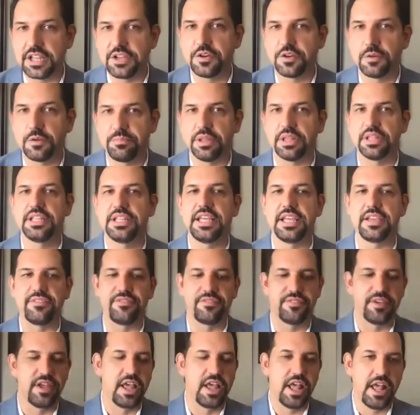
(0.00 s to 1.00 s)
belief
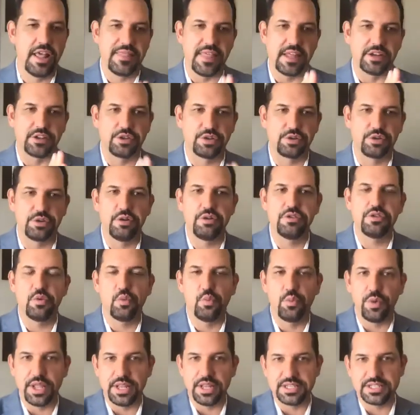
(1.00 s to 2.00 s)
that truth
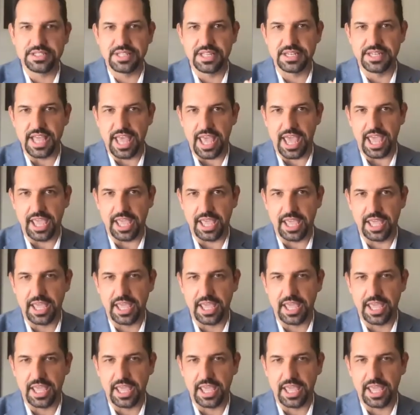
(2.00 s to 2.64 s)
wins the day